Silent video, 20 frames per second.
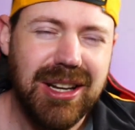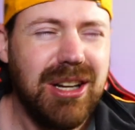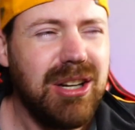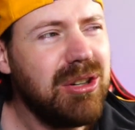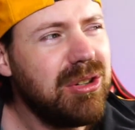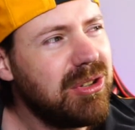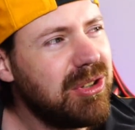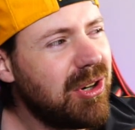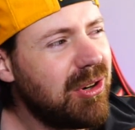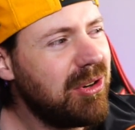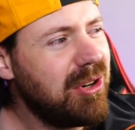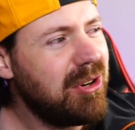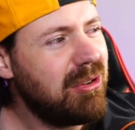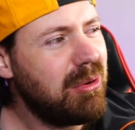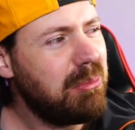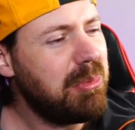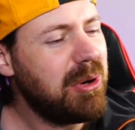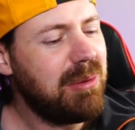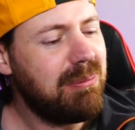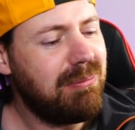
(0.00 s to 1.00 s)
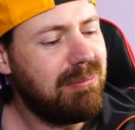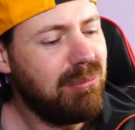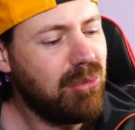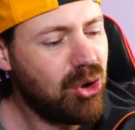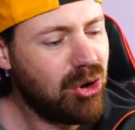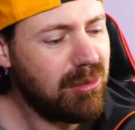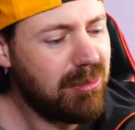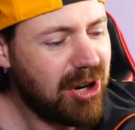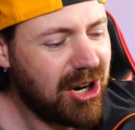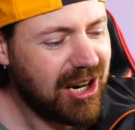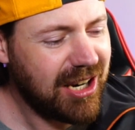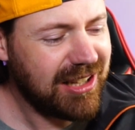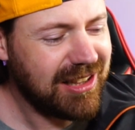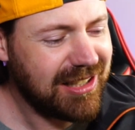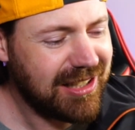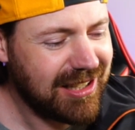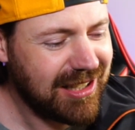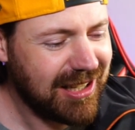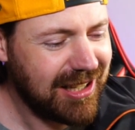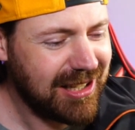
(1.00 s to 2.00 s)
show you a bit more behind the
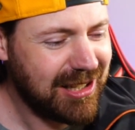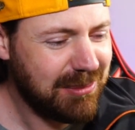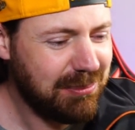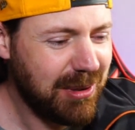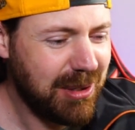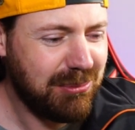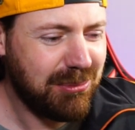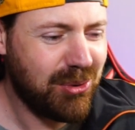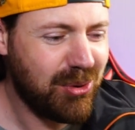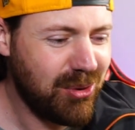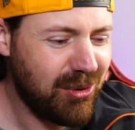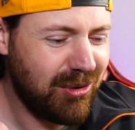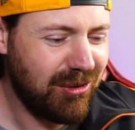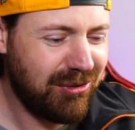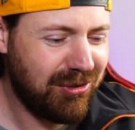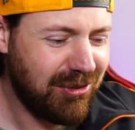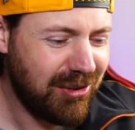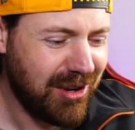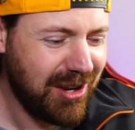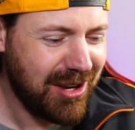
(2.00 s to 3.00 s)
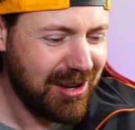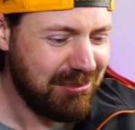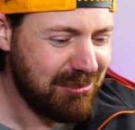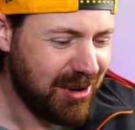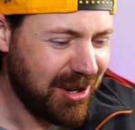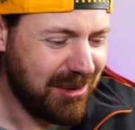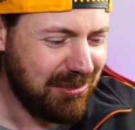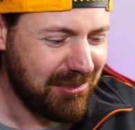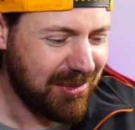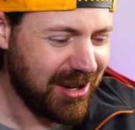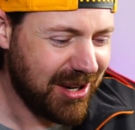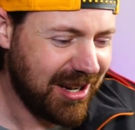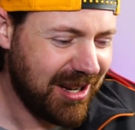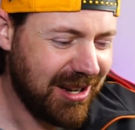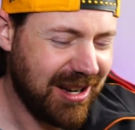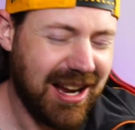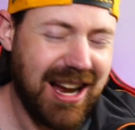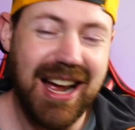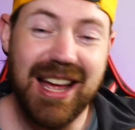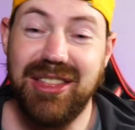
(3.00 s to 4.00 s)
scenes, a bit more of my
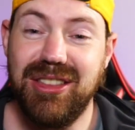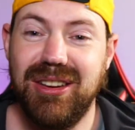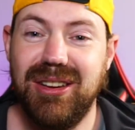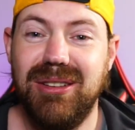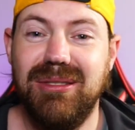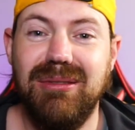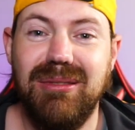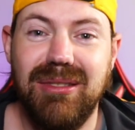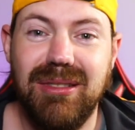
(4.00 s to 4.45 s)
other